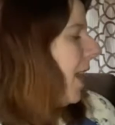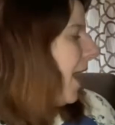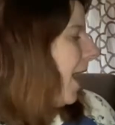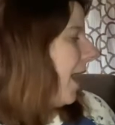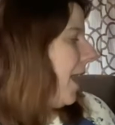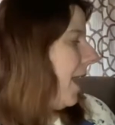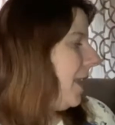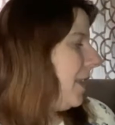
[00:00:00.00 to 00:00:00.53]

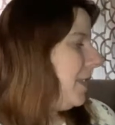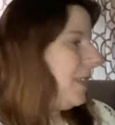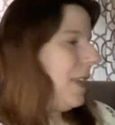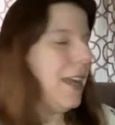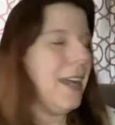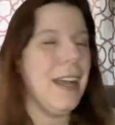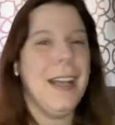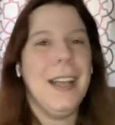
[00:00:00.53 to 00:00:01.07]
And
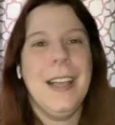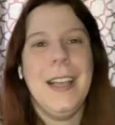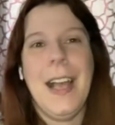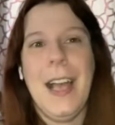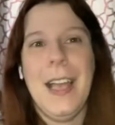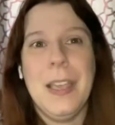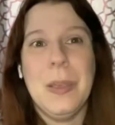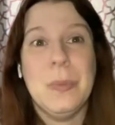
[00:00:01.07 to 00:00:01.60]

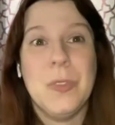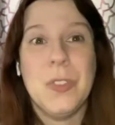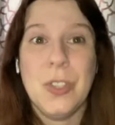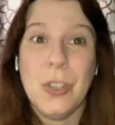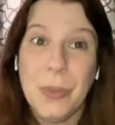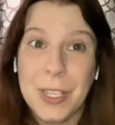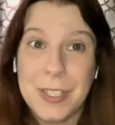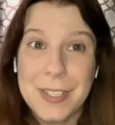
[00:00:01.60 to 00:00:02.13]
I am
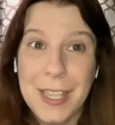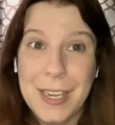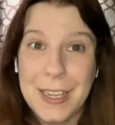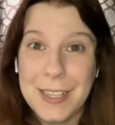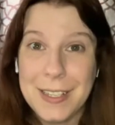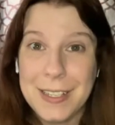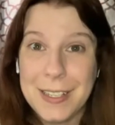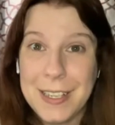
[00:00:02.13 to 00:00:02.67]
so
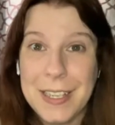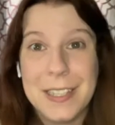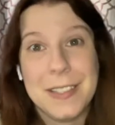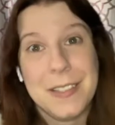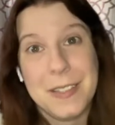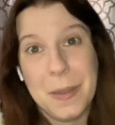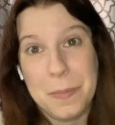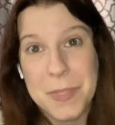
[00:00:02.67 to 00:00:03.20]
excited. It's
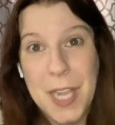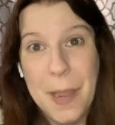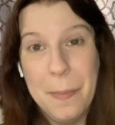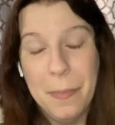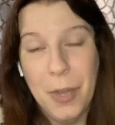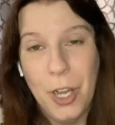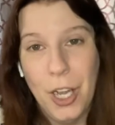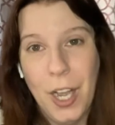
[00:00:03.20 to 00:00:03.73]

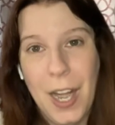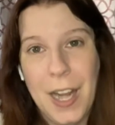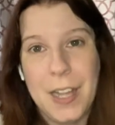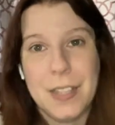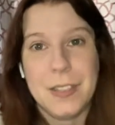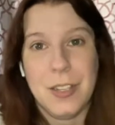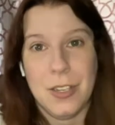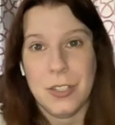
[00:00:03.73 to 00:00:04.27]
September and
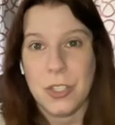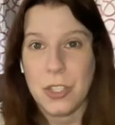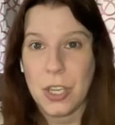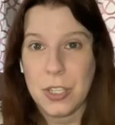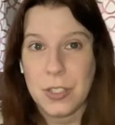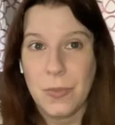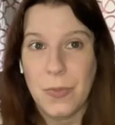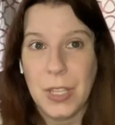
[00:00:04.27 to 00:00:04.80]
it's gonna
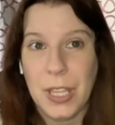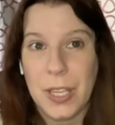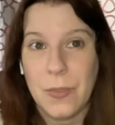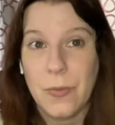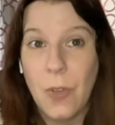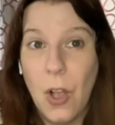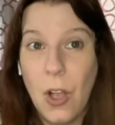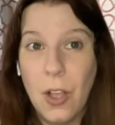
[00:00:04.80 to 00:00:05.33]
start to feel like
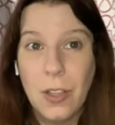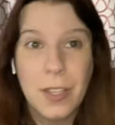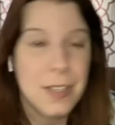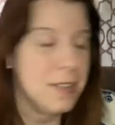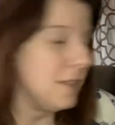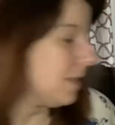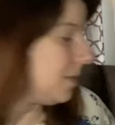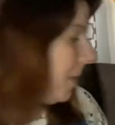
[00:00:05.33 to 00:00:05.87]
fall
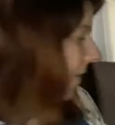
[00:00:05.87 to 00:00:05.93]
because it's my